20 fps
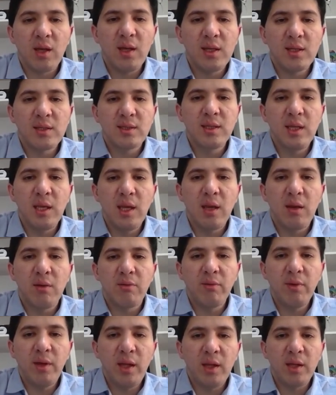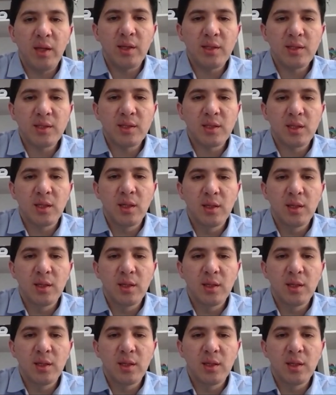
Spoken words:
is decreased,